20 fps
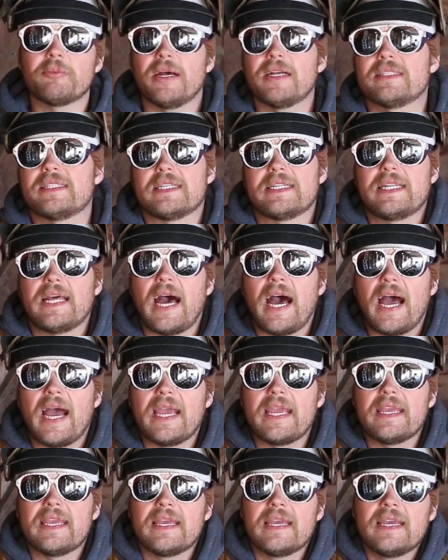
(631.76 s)
about to
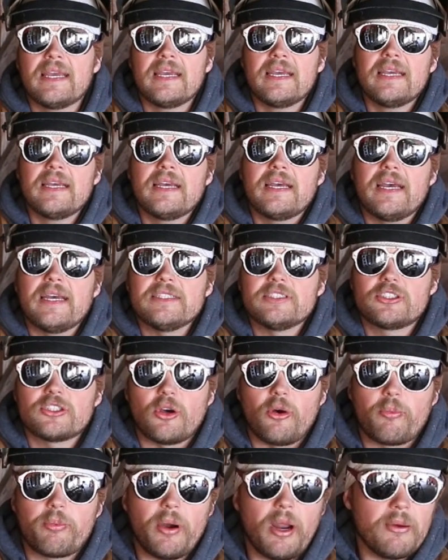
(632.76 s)
die, and
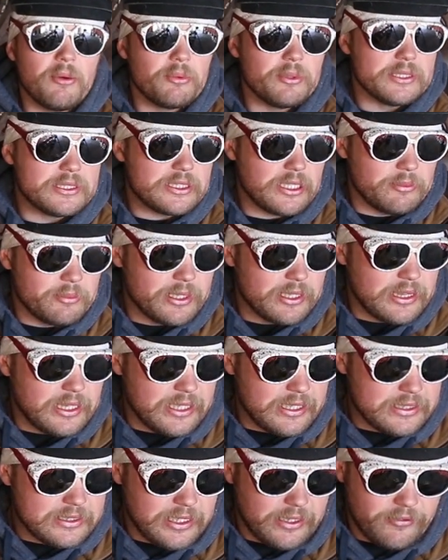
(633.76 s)
so probably some of the
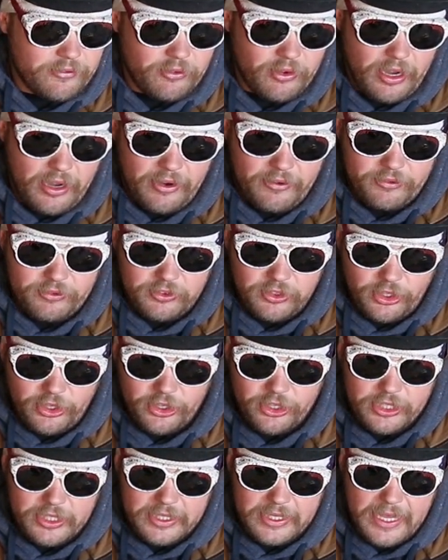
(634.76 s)
things I've
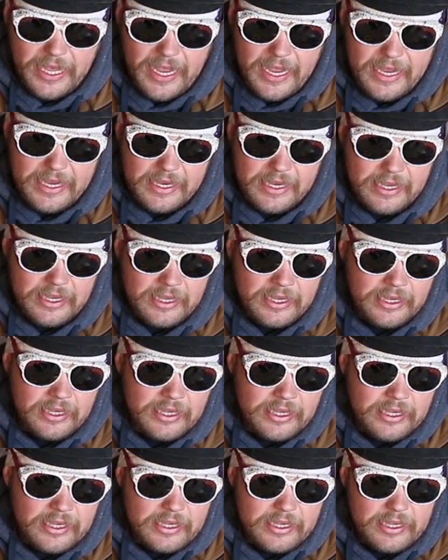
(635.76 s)
learned today
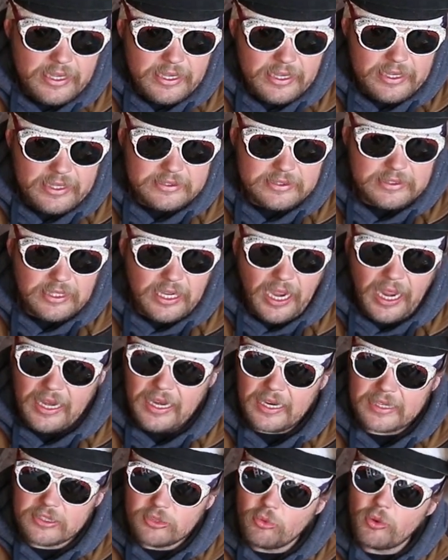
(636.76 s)
is I
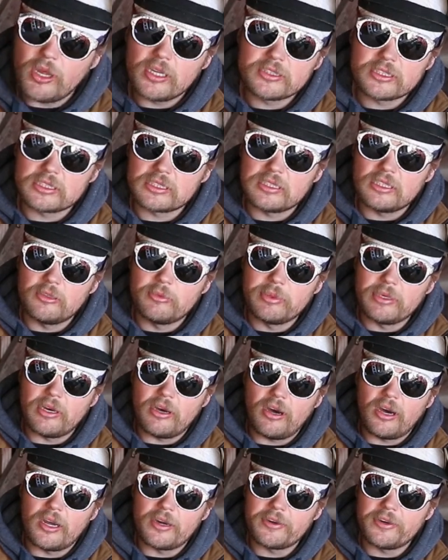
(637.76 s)
like to weld this a little bit
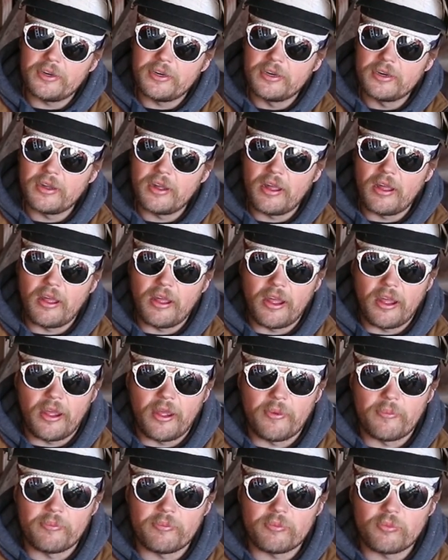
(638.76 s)
hotter.
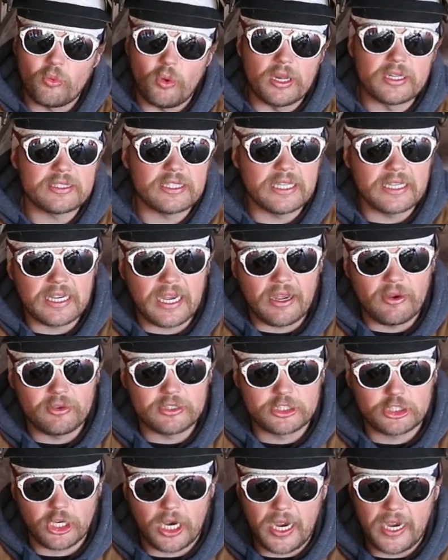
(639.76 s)
One thing I
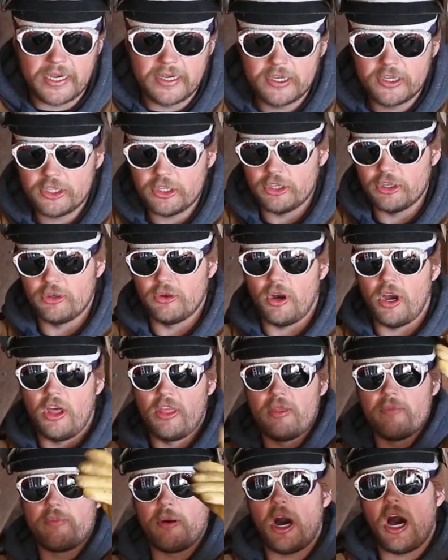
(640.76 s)
was trying to do
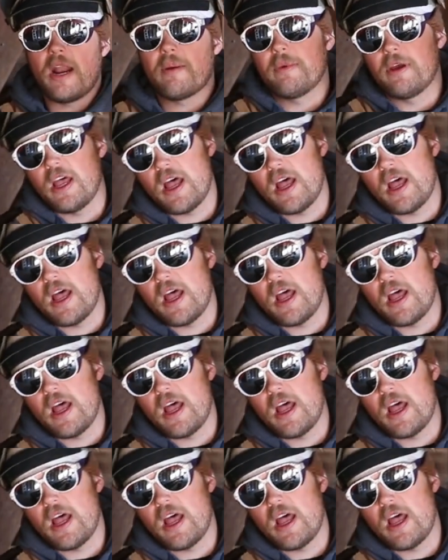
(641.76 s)
on the bottom,